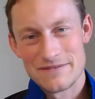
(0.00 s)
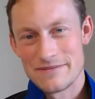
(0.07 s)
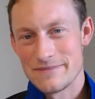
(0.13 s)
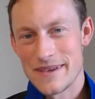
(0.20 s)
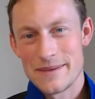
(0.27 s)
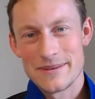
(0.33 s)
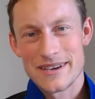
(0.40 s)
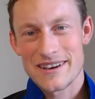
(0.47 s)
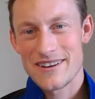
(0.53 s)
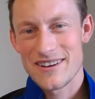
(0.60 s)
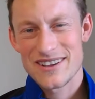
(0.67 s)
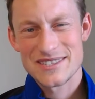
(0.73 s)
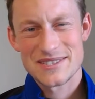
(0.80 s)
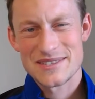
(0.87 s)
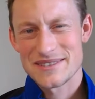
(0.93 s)
maybe it
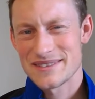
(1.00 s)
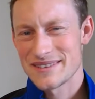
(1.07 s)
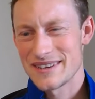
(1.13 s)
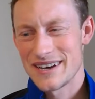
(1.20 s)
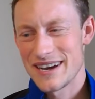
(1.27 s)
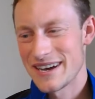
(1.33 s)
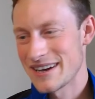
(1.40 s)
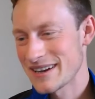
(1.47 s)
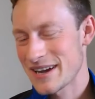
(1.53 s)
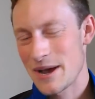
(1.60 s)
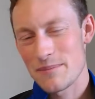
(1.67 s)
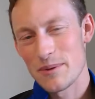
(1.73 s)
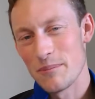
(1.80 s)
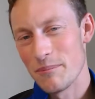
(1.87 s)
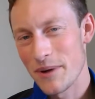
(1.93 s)
costs a
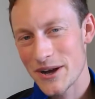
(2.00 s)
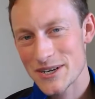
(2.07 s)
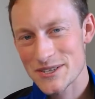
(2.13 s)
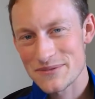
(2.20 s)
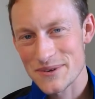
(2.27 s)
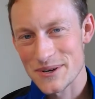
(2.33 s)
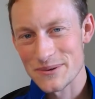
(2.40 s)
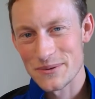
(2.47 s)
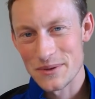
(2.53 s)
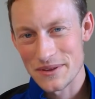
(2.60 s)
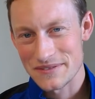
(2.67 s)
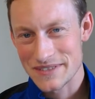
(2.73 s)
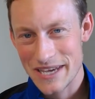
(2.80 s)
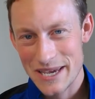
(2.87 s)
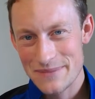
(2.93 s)
couple bucks for a roll
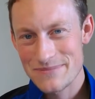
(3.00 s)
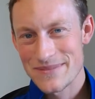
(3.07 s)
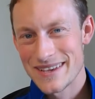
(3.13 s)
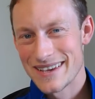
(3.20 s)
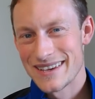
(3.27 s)
of tape,